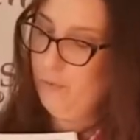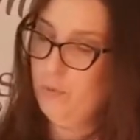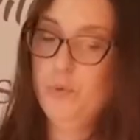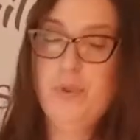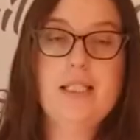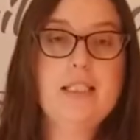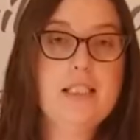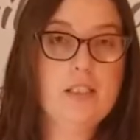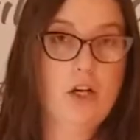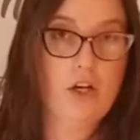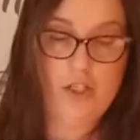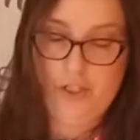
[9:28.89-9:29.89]
really
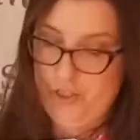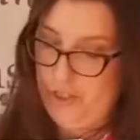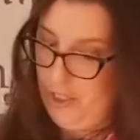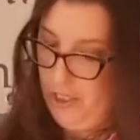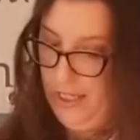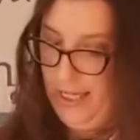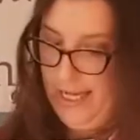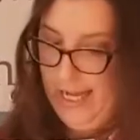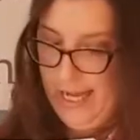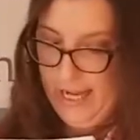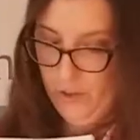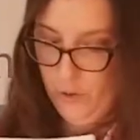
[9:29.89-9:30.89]
large
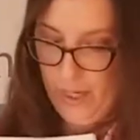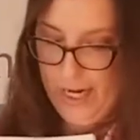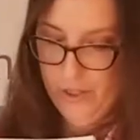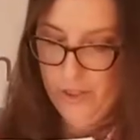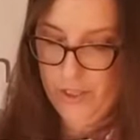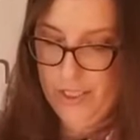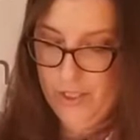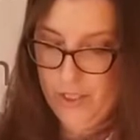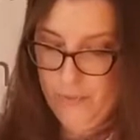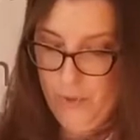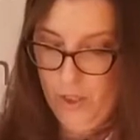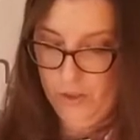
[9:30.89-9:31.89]
and gradually
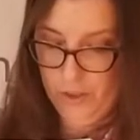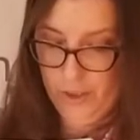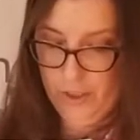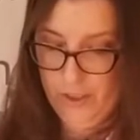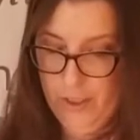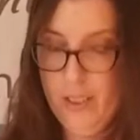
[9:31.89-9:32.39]
smaller.